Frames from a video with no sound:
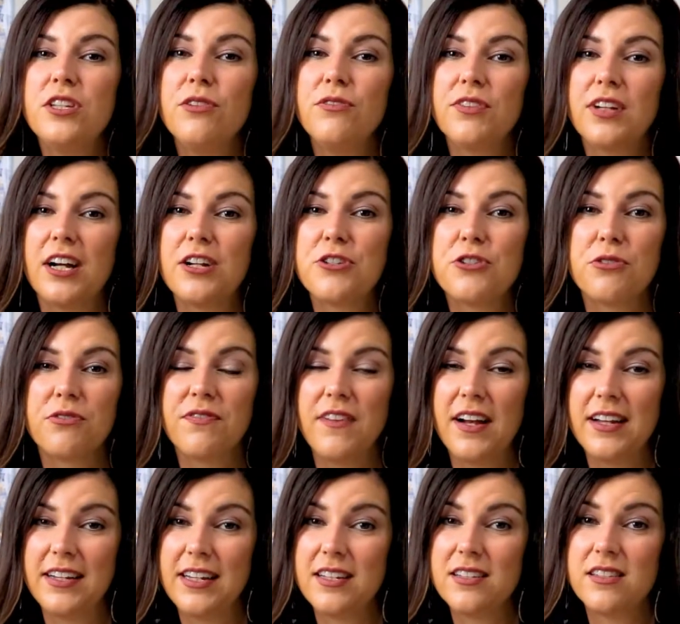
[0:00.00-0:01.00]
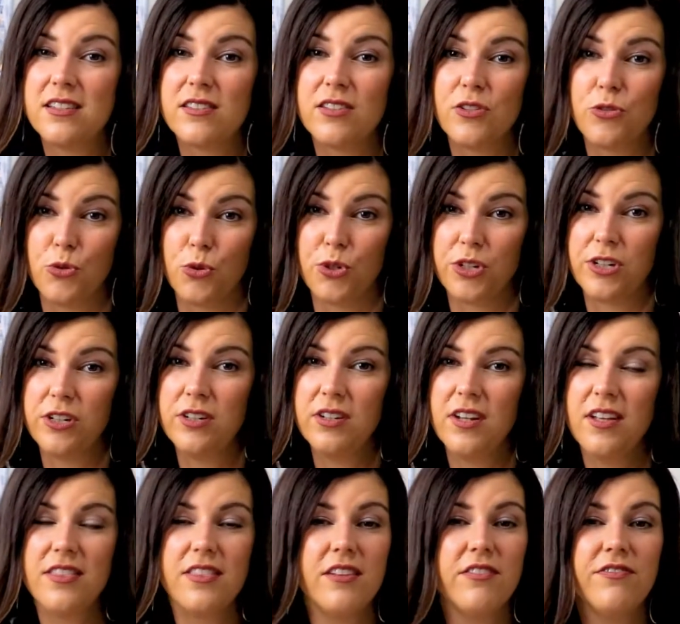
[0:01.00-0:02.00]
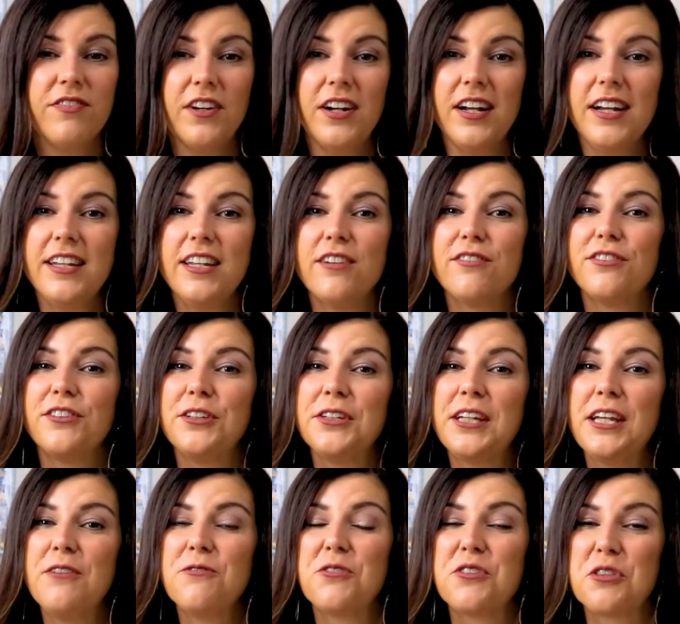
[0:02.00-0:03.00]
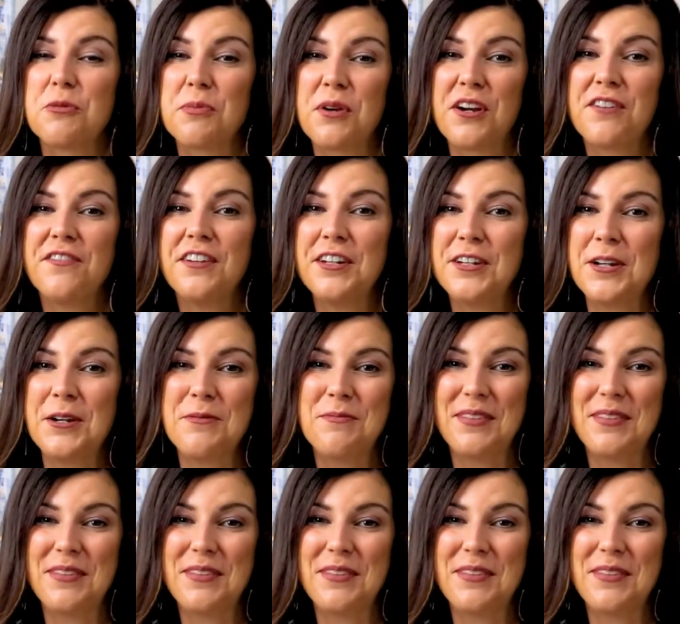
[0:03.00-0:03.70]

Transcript: you've got your finances in order, the fun of looking for the perfect home